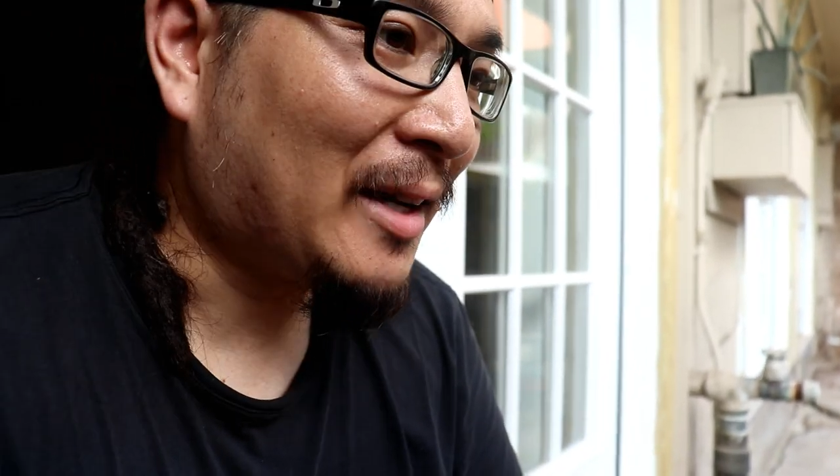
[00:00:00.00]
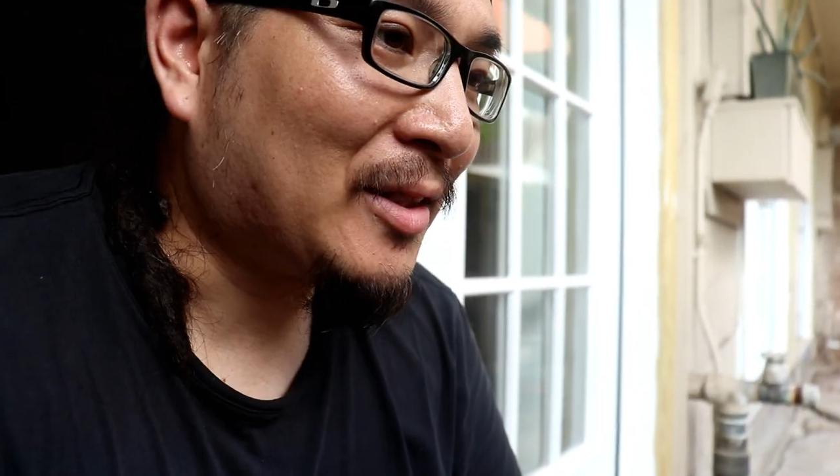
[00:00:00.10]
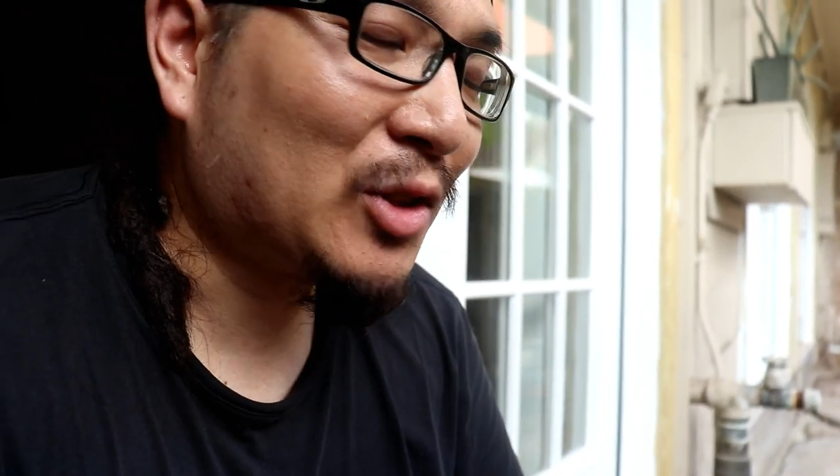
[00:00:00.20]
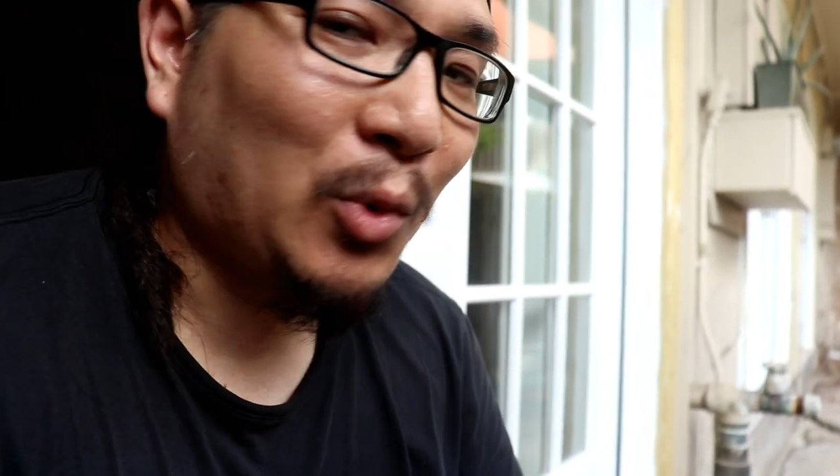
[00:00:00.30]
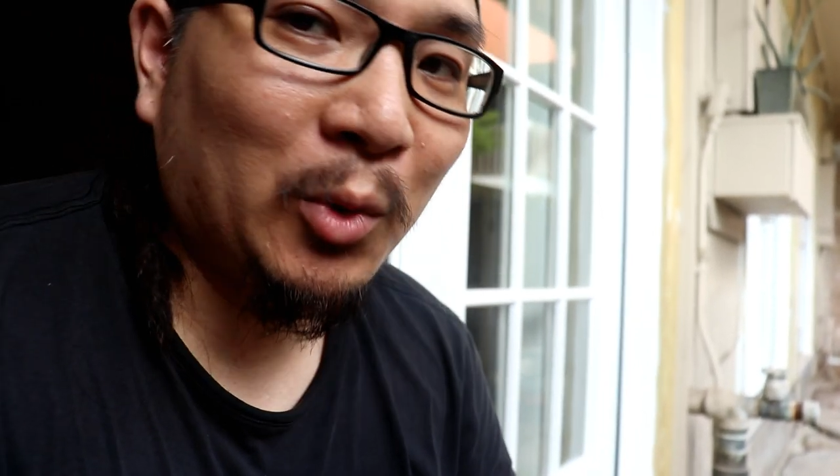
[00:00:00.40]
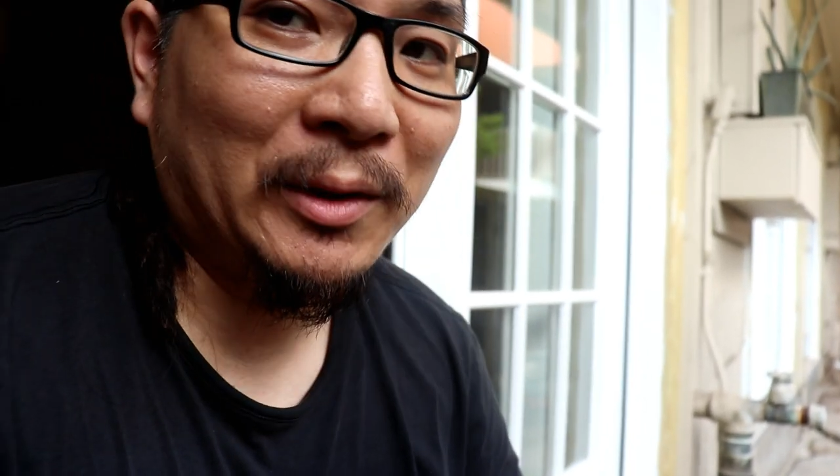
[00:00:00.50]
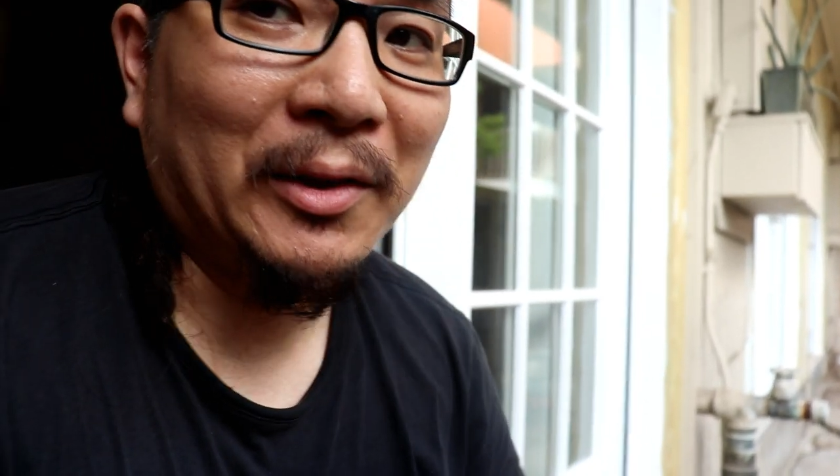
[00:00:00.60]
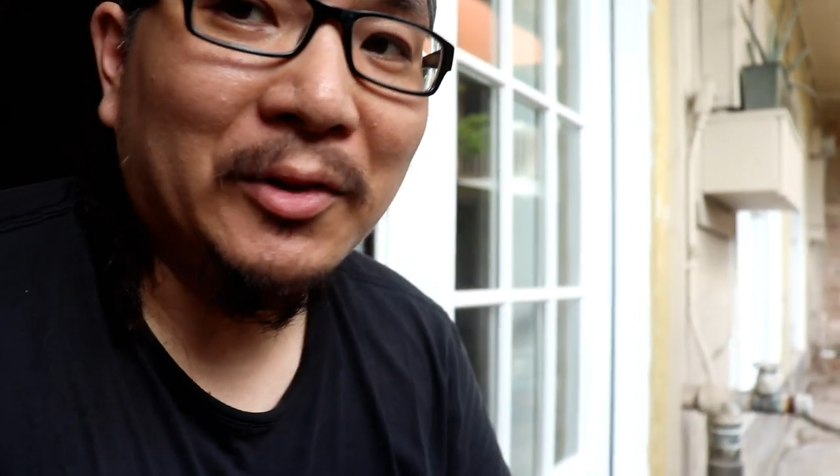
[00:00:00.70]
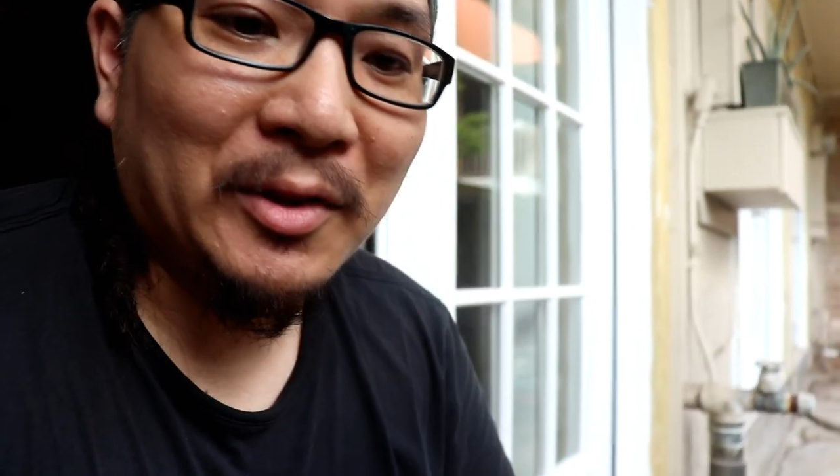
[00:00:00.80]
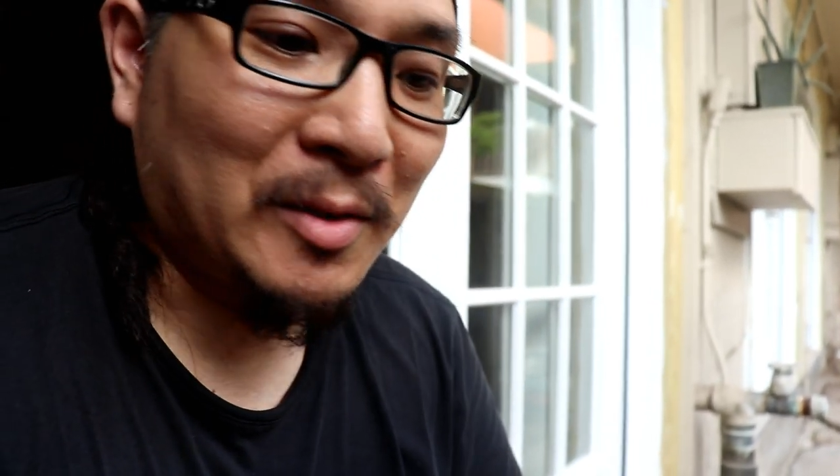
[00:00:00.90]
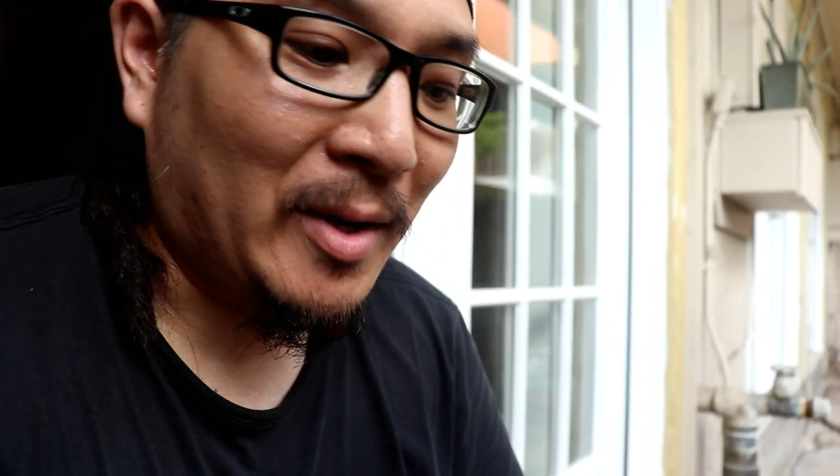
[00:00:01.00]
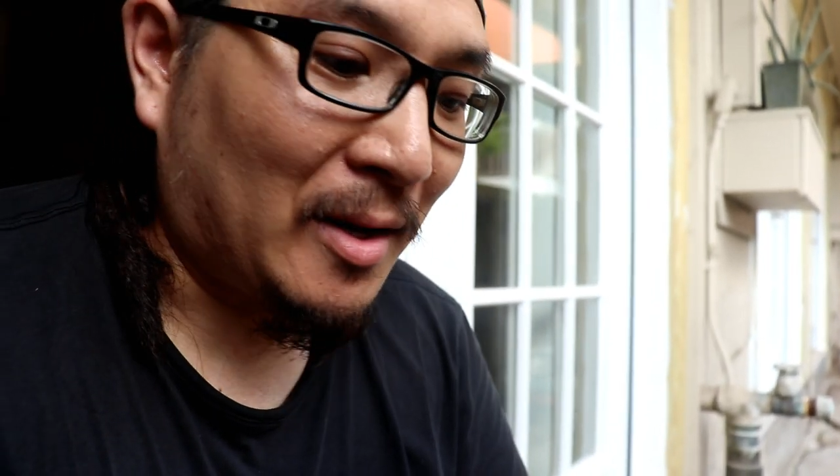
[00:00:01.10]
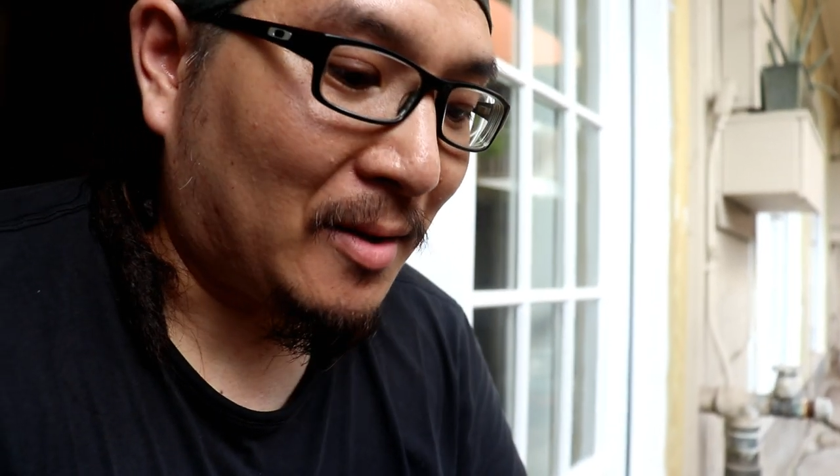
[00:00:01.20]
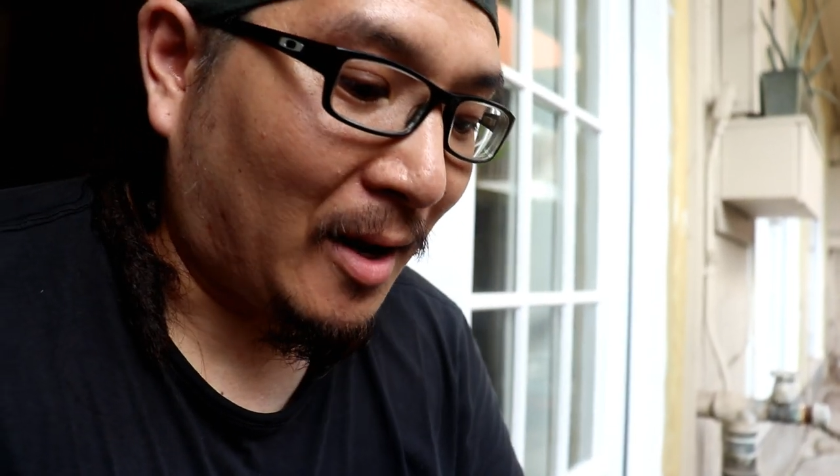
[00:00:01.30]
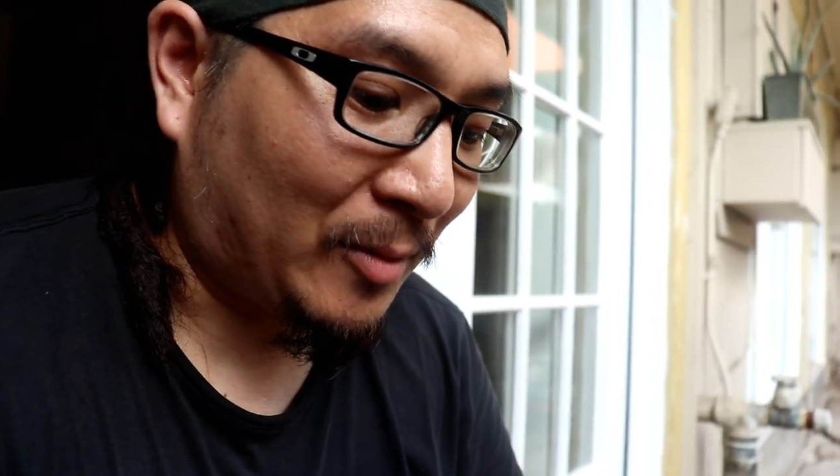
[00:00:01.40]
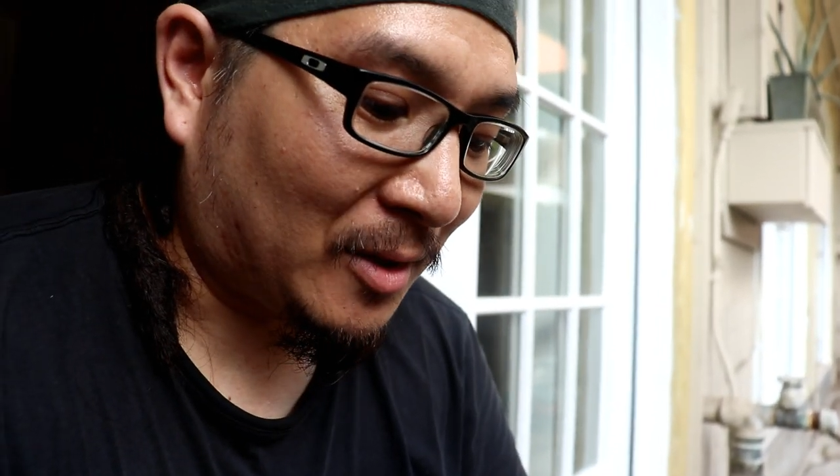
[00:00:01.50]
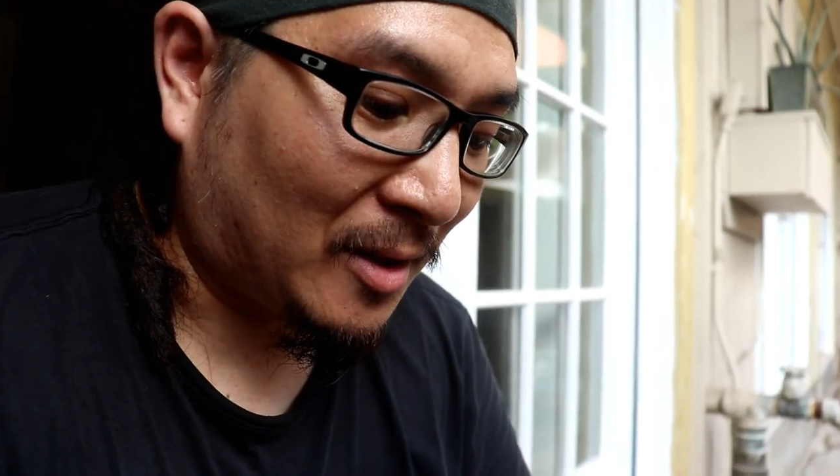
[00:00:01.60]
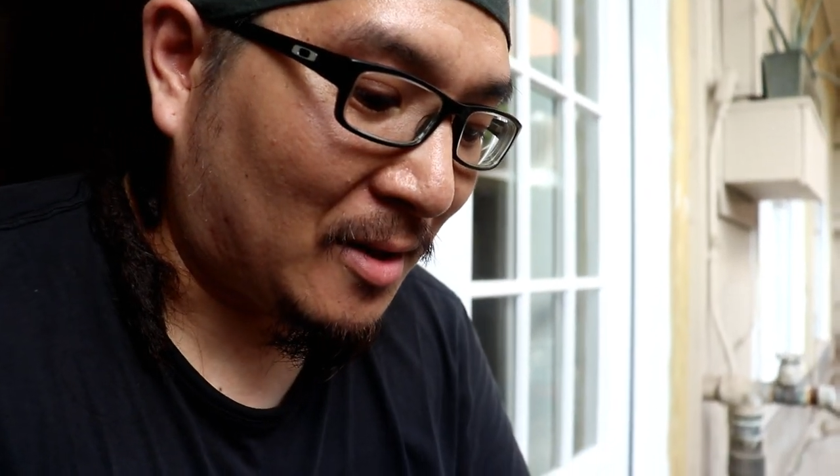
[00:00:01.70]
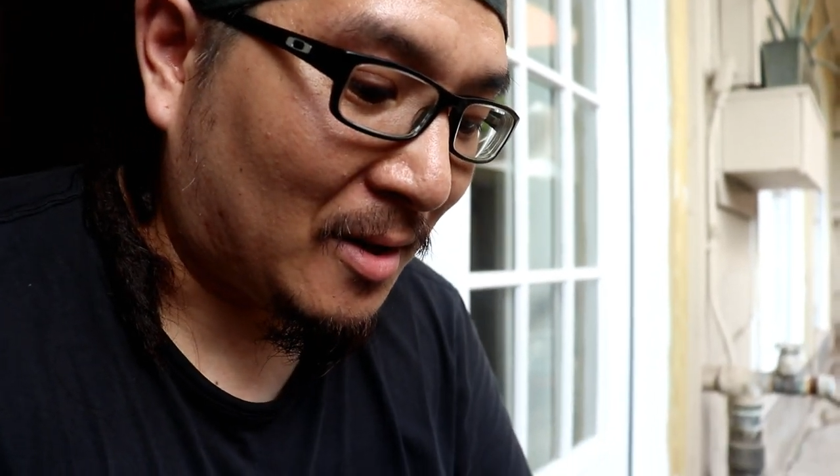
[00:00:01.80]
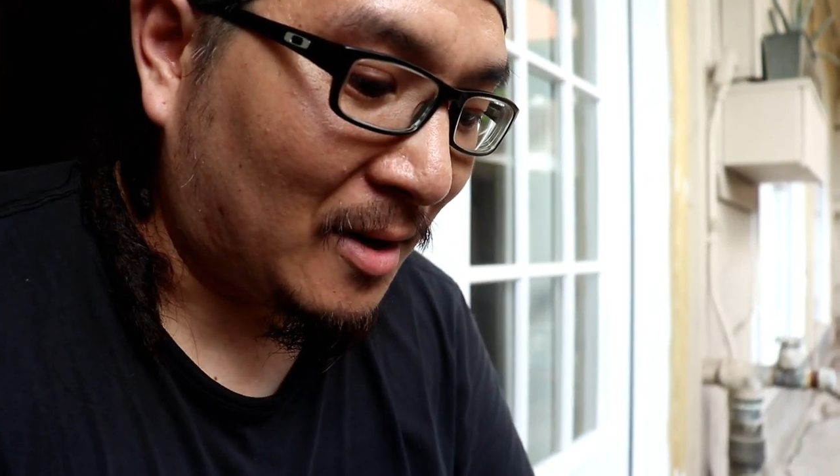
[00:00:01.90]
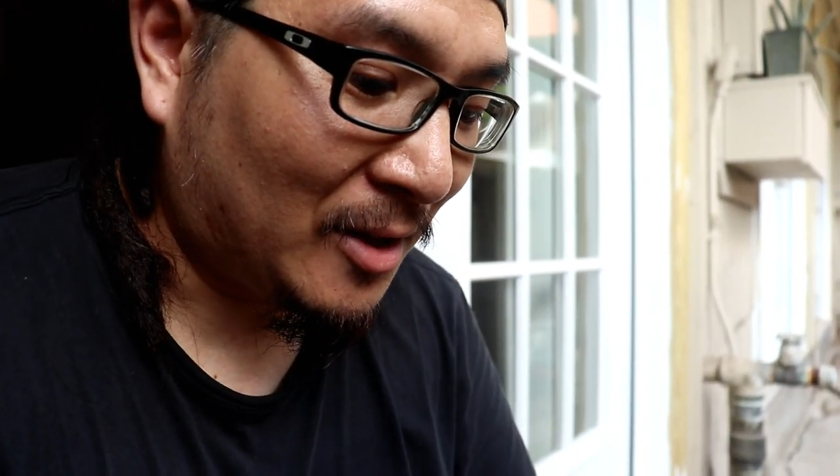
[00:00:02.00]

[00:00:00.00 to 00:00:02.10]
I sorely underestimated how much I needed.